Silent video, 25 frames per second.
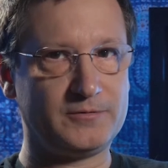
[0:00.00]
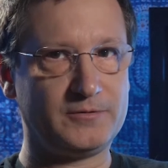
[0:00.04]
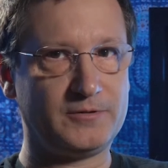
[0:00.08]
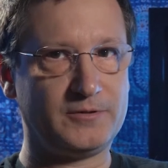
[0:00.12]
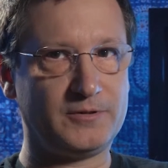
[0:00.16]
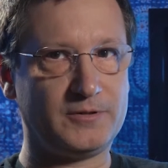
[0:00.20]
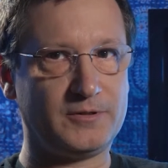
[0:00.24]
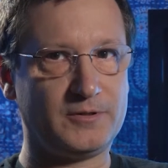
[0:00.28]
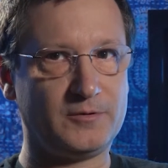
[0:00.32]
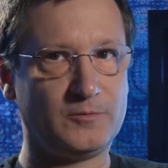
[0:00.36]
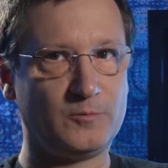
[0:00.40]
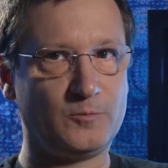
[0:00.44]

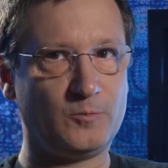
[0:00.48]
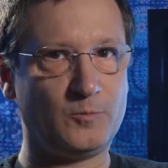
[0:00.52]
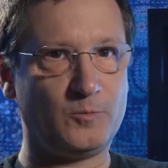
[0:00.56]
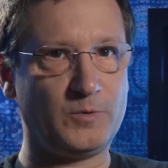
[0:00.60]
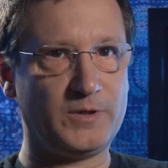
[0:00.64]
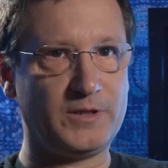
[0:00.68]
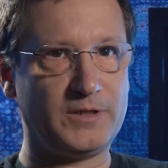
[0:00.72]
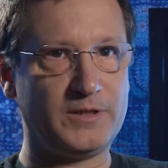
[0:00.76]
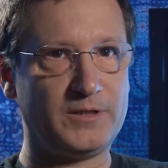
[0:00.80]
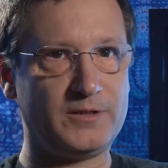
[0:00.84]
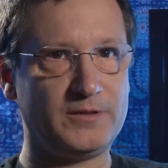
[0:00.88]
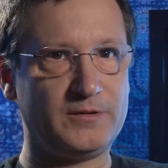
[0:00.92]

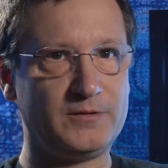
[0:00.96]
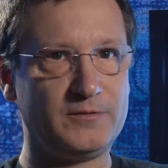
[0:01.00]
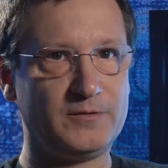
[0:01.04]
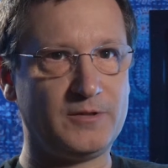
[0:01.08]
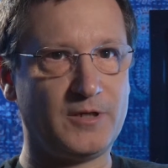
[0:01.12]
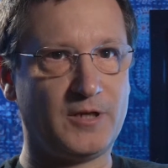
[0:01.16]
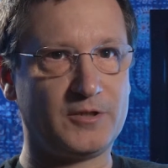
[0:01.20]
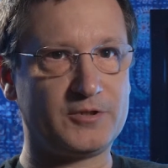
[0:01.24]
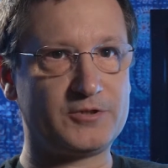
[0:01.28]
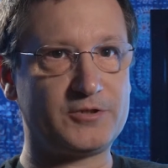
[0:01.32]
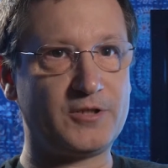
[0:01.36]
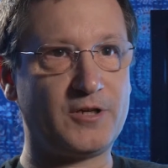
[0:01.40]
We
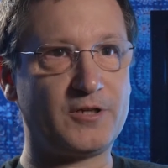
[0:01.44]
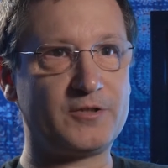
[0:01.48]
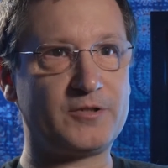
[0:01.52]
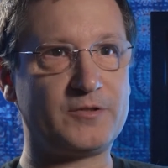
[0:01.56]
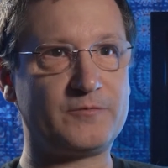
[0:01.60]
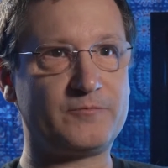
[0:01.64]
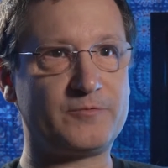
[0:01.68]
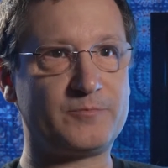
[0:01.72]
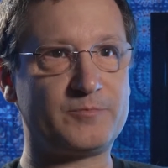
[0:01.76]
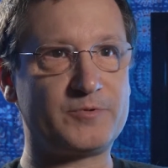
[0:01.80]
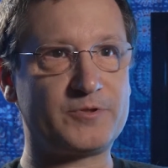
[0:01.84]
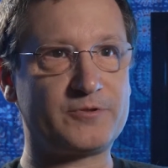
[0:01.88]
are
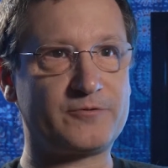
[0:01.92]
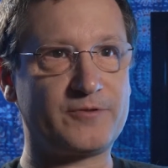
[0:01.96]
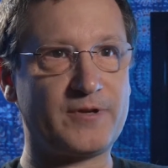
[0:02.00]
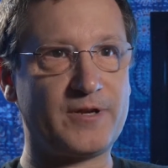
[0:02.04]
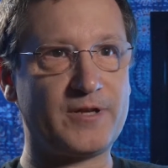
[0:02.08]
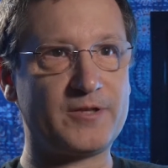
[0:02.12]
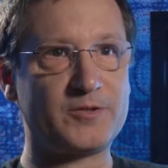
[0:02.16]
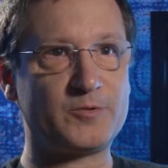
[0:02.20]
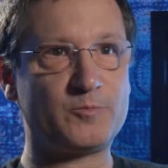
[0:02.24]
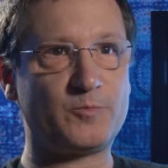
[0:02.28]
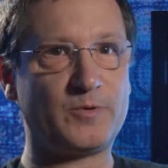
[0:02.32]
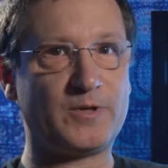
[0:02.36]
starting from scratch.